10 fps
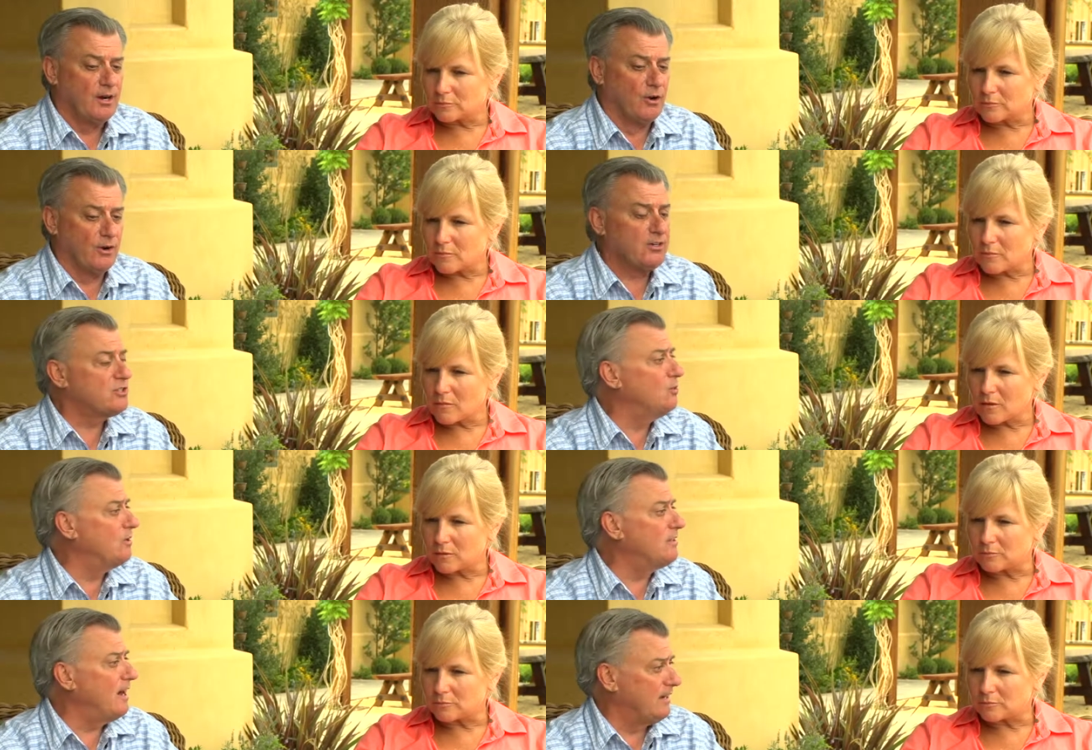Speaker 1: grit to it
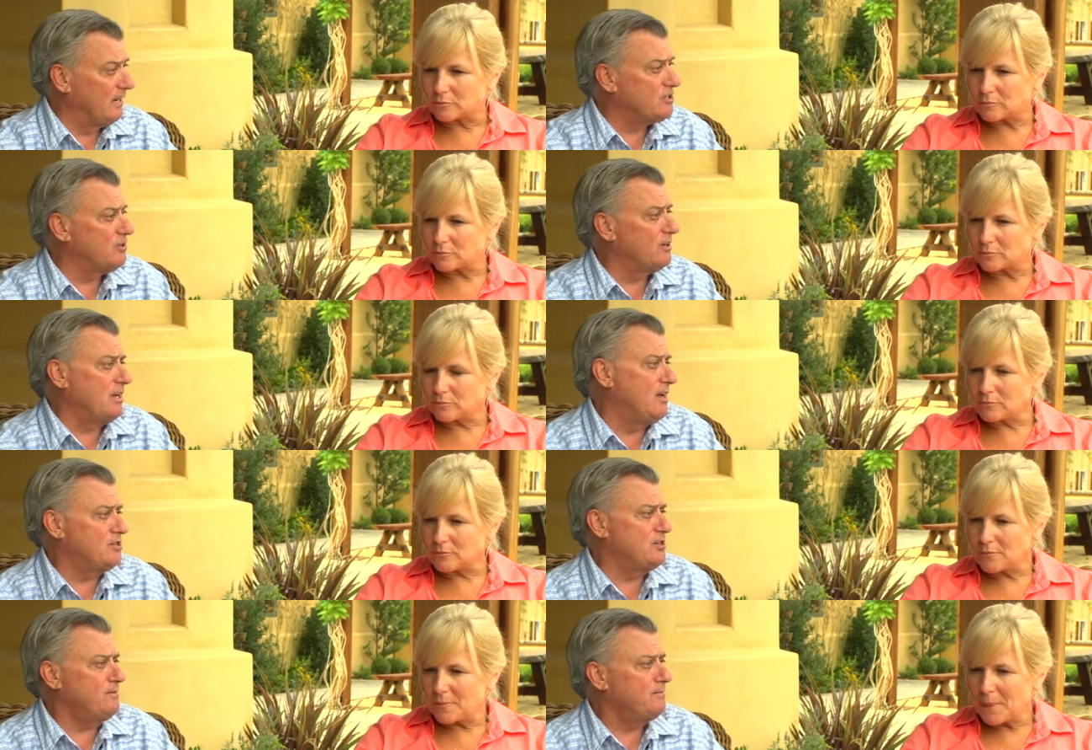that it gets your
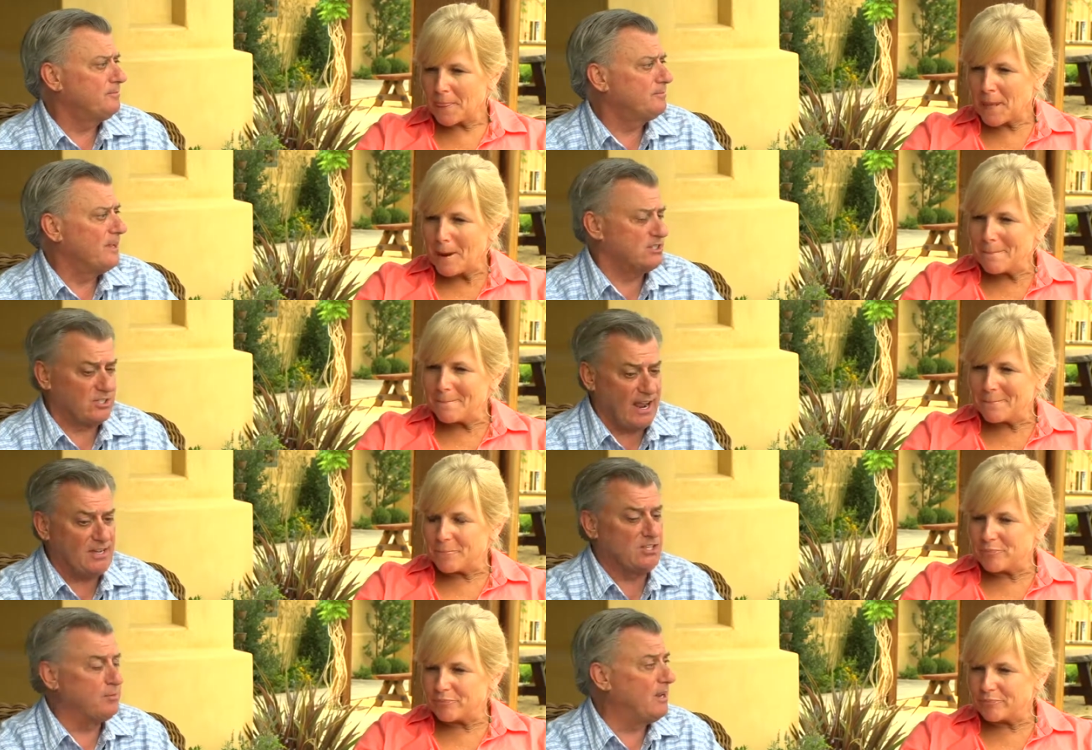attention and
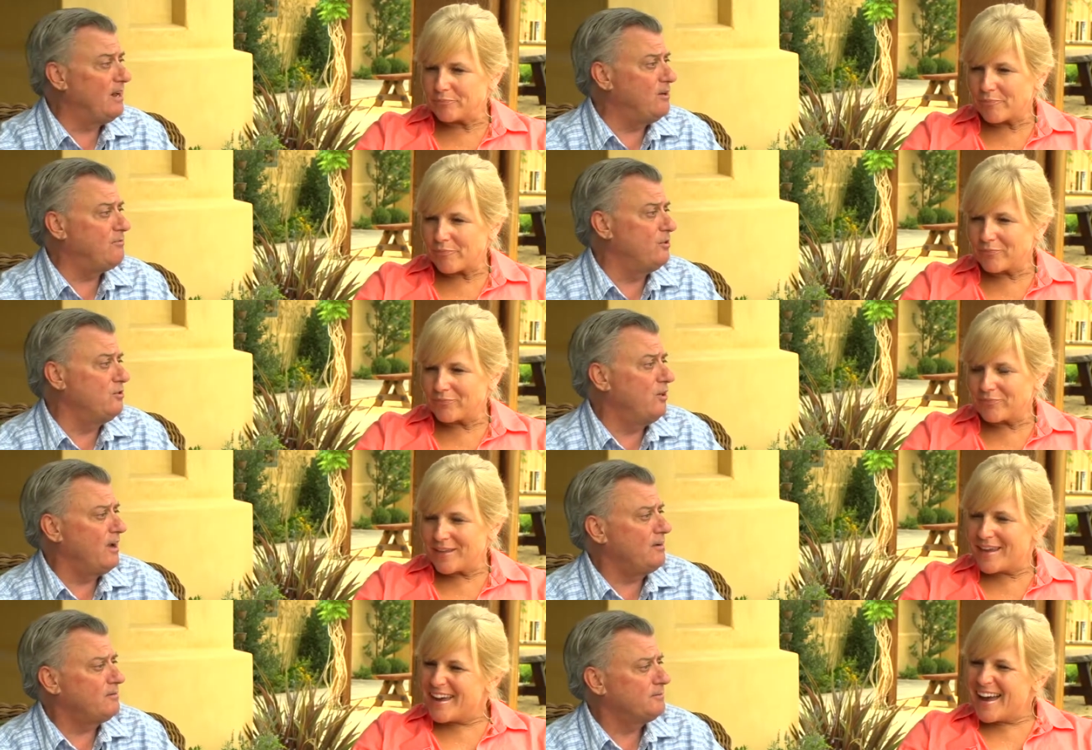stands up to any food you
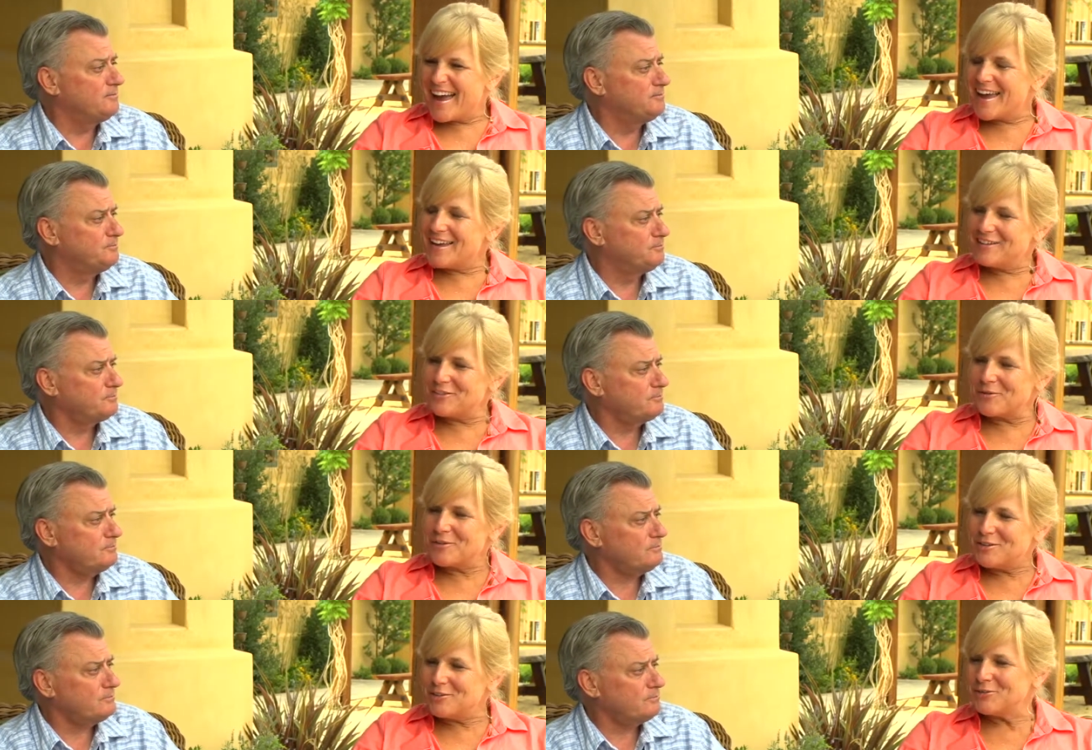have.
Speaker 2: You know,
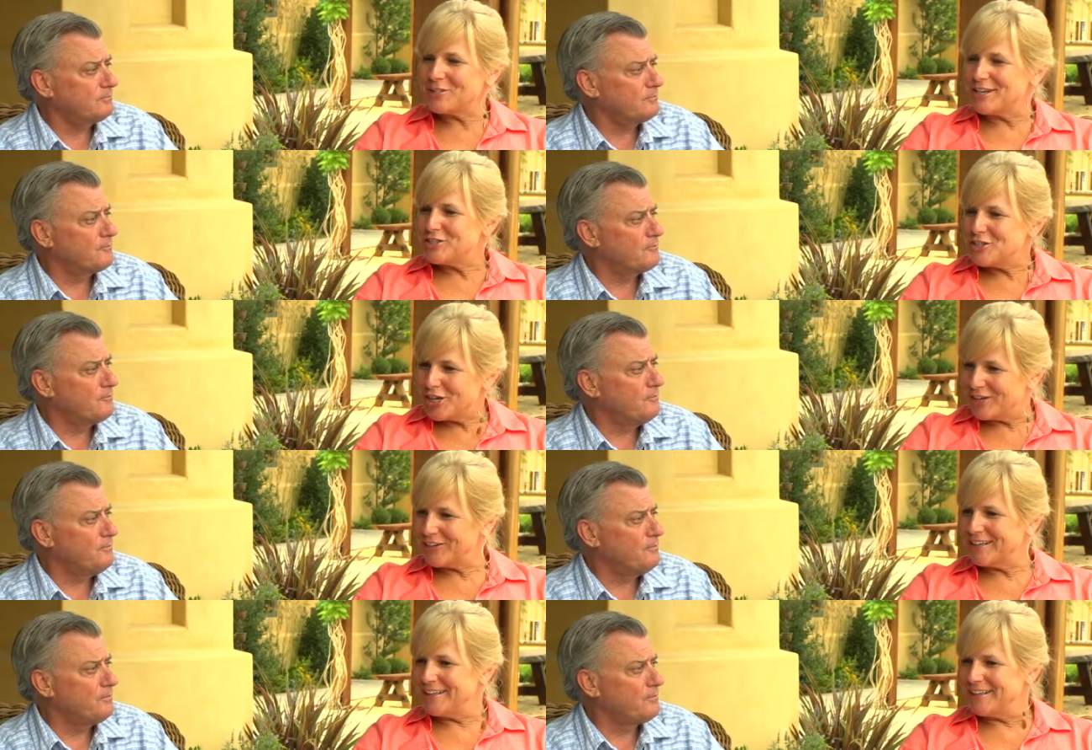when you said
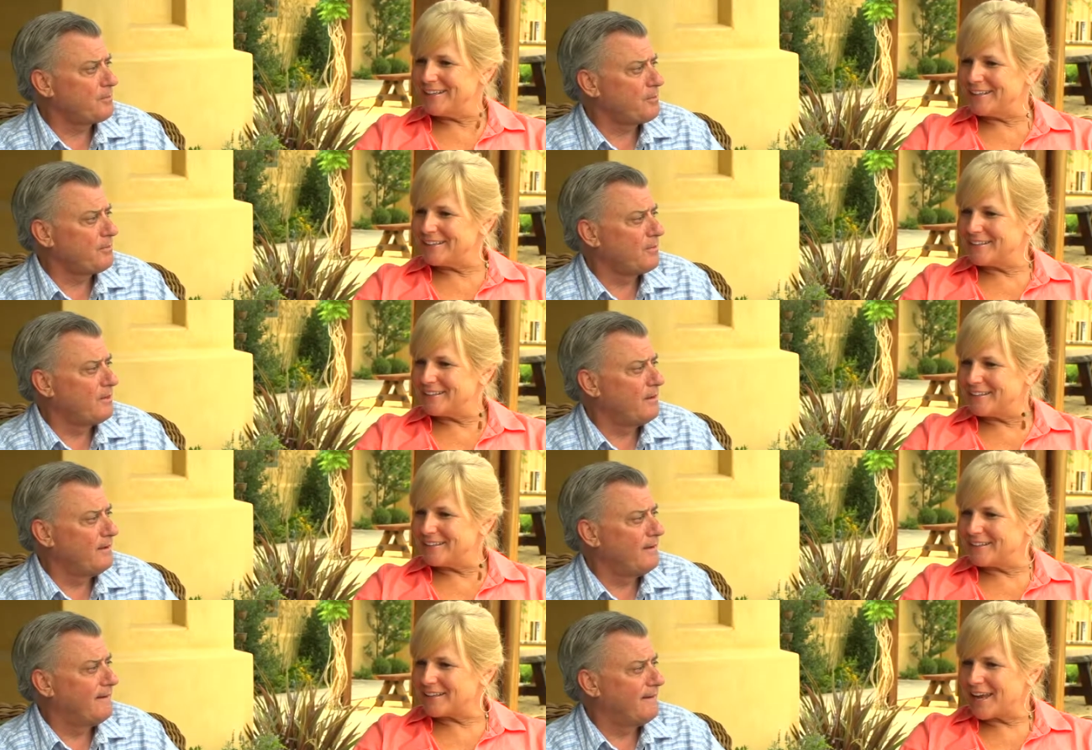cherry in a
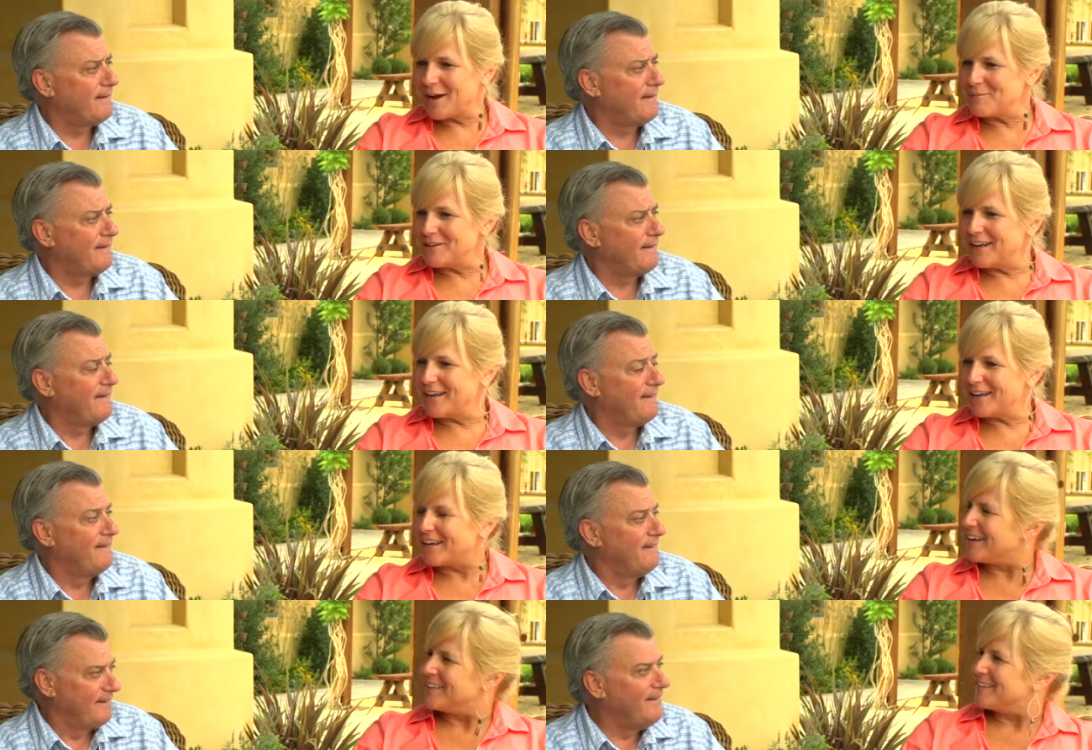in a Cabernet, I
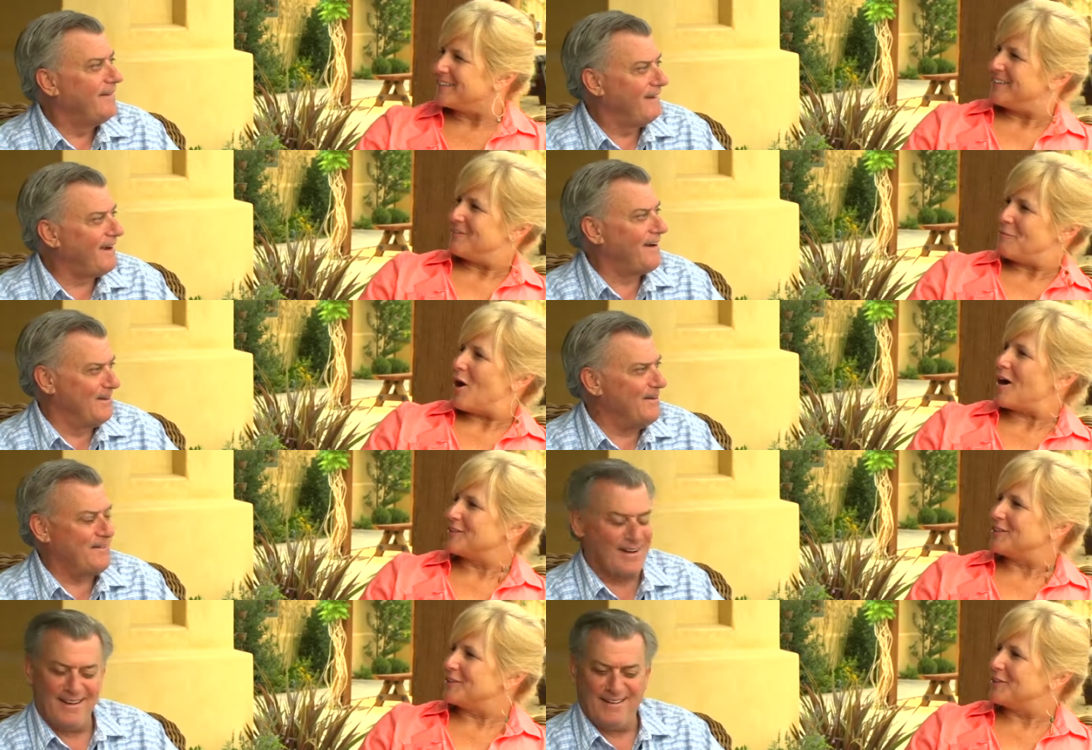kind of balked
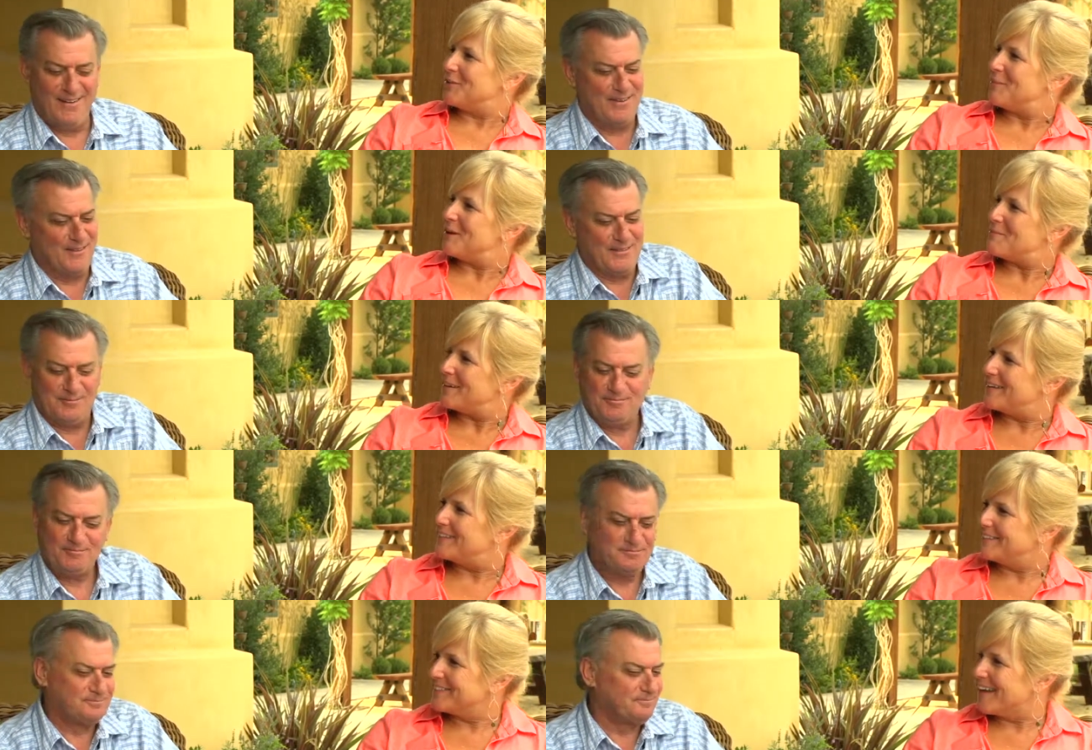a little bit, I, but
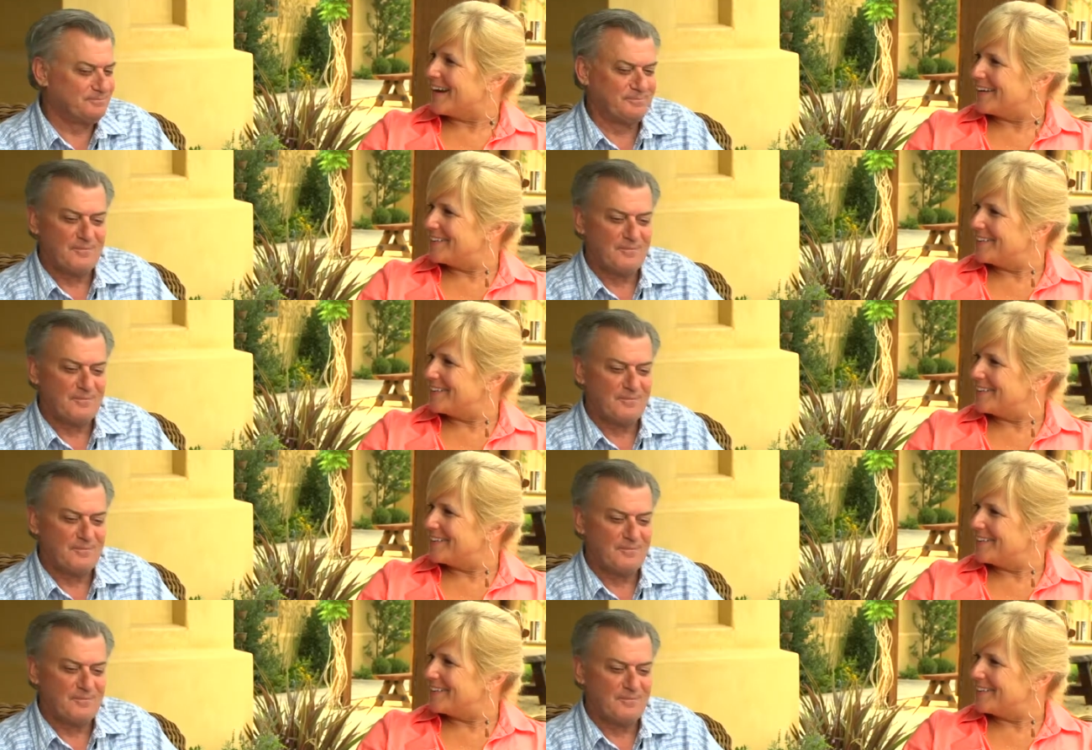you're right.